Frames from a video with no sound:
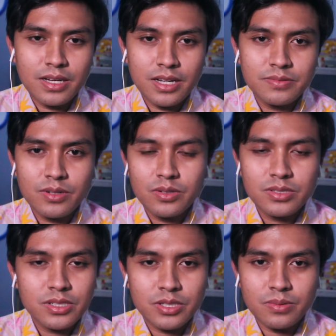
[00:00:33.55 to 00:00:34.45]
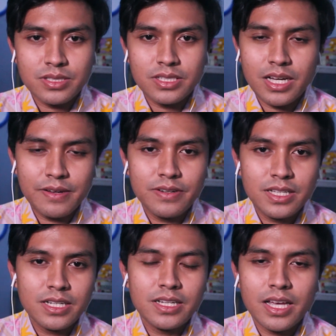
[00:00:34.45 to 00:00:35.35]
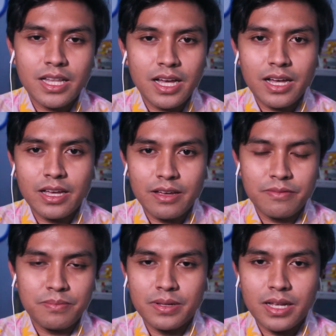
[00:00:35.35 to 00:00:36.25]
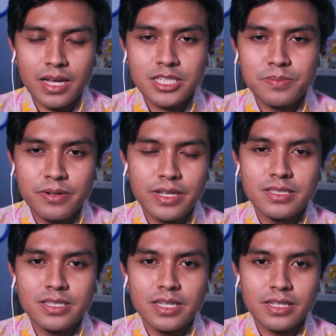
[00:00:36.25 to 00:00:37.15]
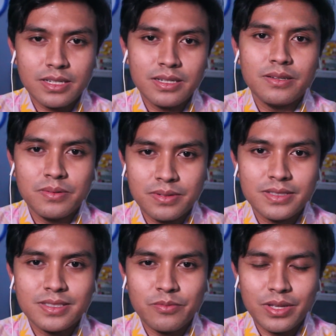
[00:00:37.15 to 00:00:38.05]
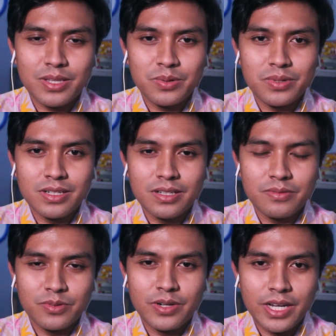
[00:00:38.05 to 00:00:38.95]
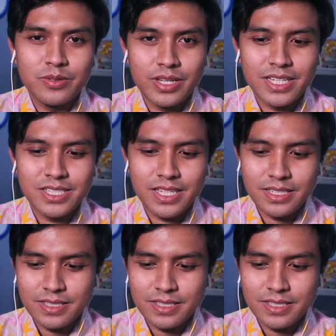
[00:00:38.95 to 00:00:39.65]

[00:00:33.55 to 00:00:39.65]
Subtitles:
As follows, you will see everything that I have been experiencing with Google for education.